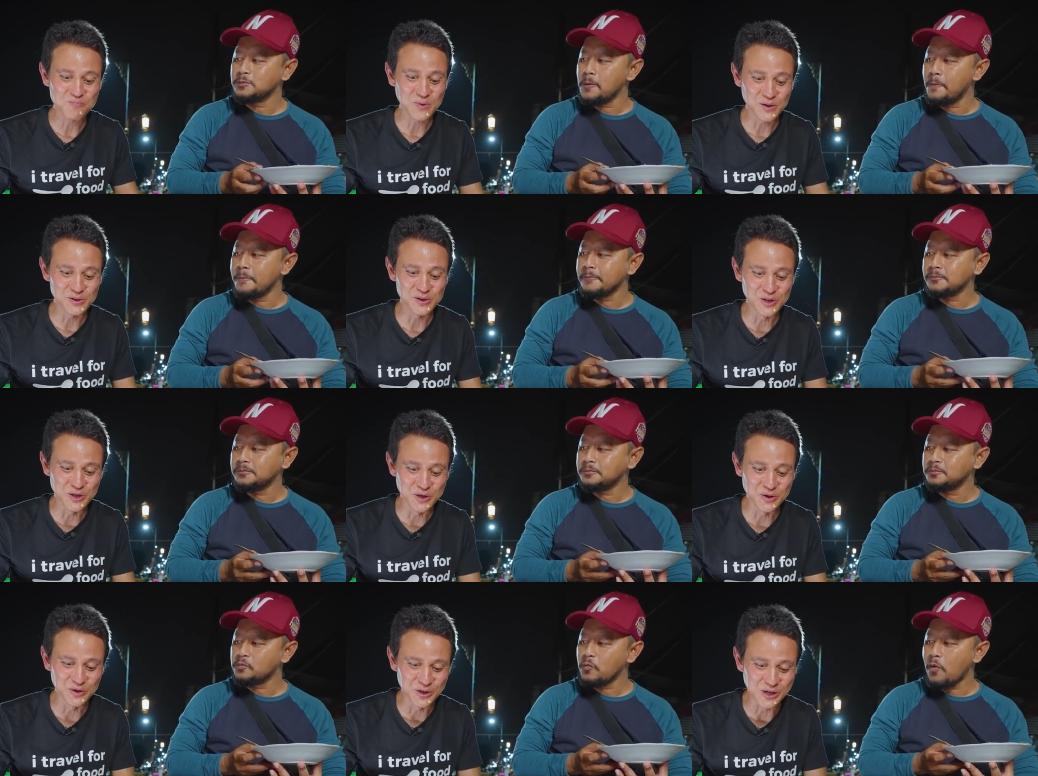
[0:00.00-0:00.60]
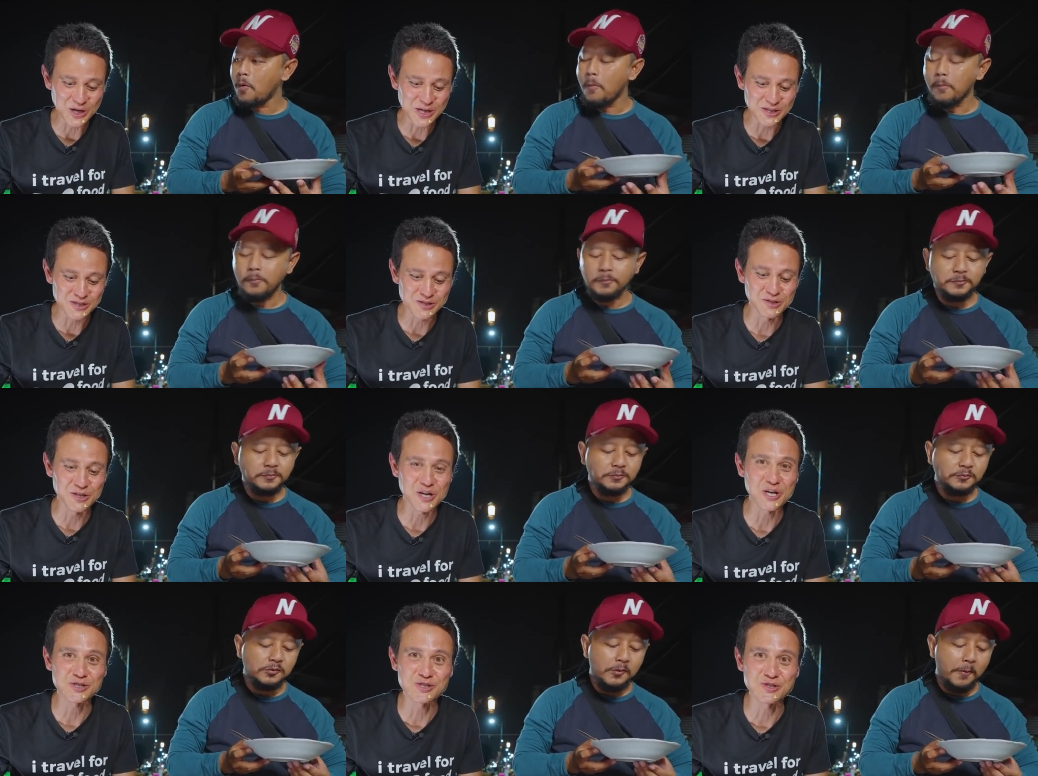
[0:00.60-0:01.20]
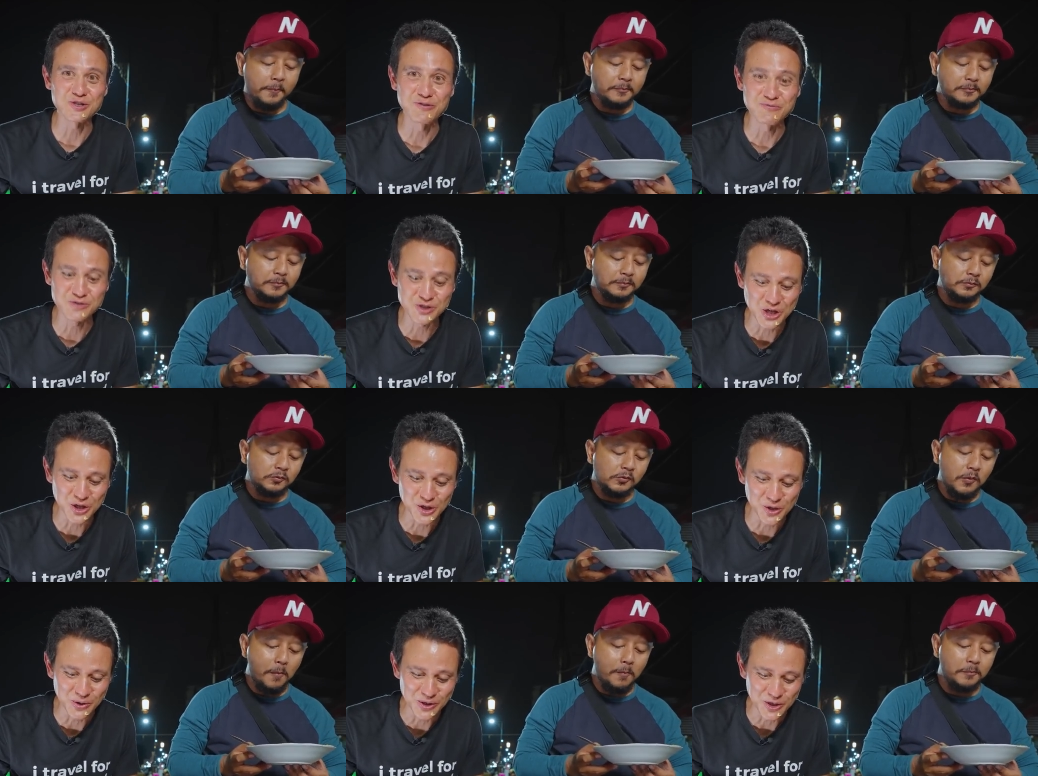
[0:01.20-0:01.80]
Speaker 1: It literally has the texture of
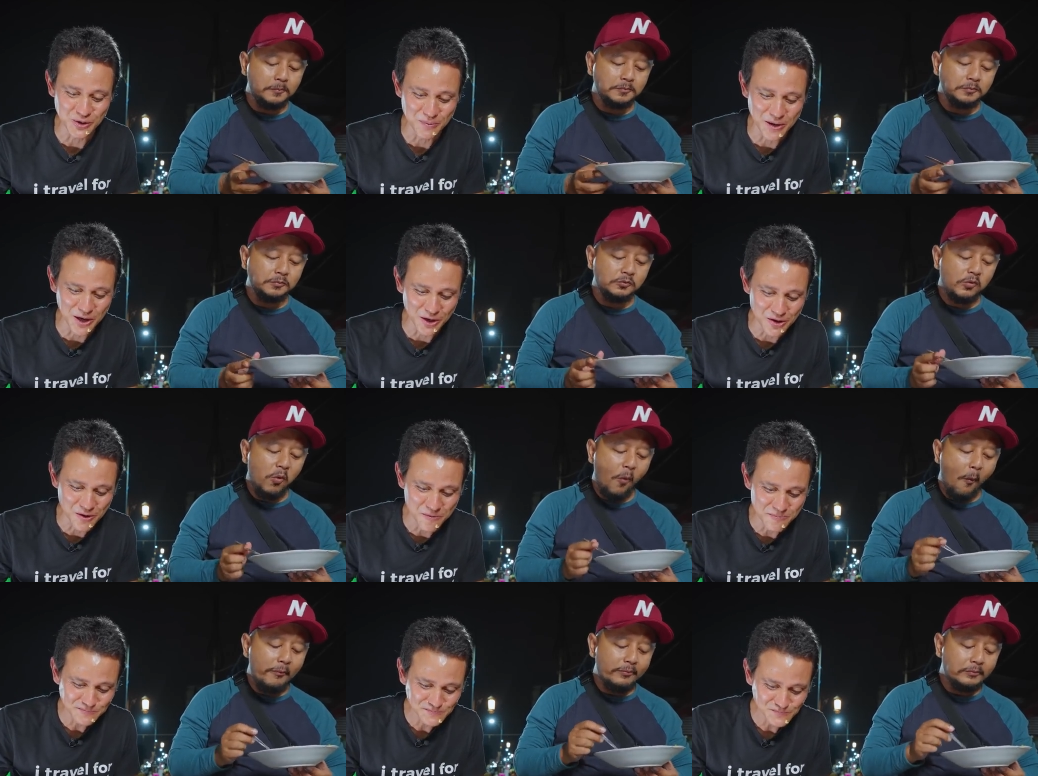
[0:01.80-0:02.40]
jello in your mouth.